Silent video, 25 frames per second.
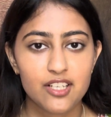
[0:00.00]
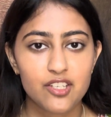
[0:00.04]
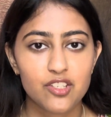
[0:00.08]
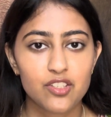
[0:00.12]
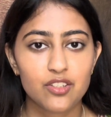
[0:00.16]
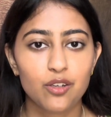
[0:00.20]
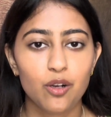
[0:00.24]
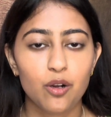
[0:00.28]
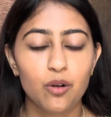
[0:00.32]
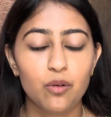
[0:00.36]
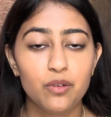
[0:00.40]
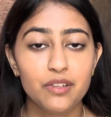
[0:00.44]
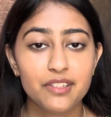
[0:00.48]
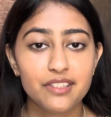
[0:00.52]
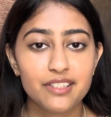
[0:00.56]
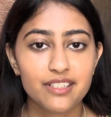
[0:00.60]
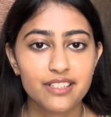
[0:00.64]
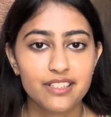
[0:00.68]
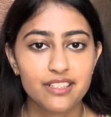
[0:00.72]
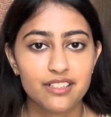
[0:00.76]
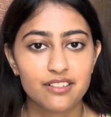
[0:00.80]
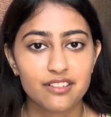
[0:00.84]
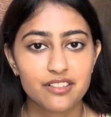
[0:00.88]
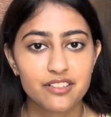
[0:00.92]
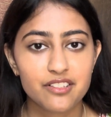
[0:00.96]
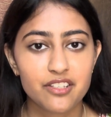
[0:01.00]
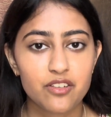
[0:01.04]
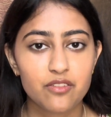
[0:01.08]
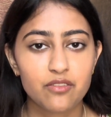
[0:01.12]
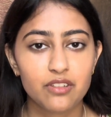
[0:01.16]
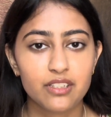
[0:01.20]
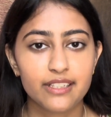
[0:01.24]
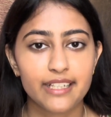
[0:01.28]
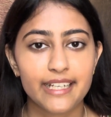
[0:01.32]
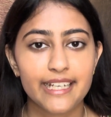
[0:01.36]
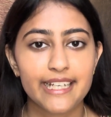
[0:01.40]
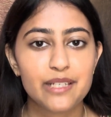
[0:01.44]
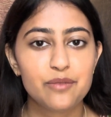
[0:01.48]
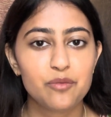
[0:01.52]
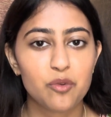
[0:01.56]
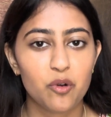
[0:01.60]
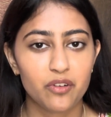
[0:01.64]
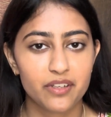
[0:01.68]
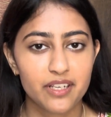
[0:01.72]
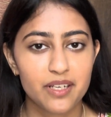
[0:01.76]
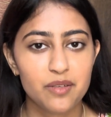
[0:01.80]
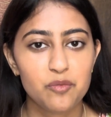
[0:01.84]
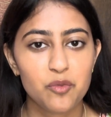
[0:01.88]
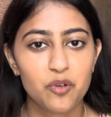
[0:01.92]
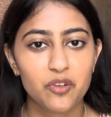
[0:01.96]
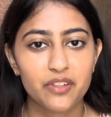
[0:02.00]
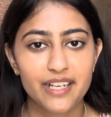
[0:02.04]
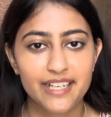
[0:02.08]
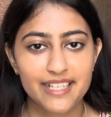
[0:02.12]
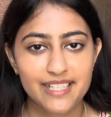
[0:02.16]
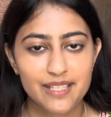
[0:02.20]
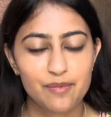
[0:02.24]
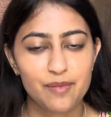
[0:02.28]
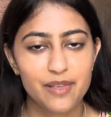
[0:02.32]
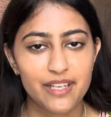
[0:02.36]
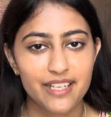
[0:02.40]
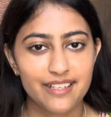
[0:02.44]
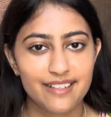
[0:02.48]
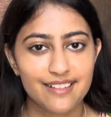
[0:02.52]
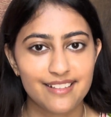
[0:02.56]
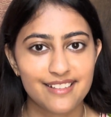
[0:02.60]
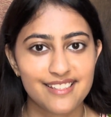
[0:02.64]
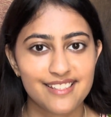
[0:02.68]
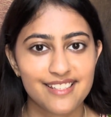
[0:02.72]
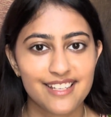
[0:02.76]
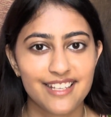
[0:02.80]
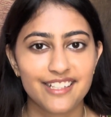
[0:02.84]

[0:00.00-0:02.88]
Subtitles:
So over the years, you will gain more and more experience,